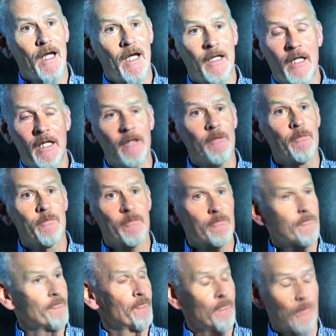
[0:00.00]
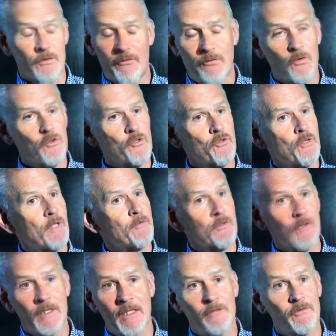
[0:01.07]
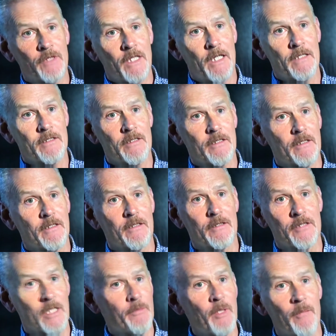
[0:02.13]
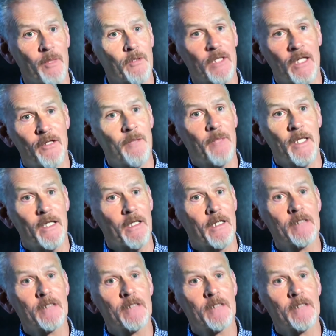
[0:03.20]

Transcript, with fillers: And I I was full sure I was going down to ask Jimmy about Kerry making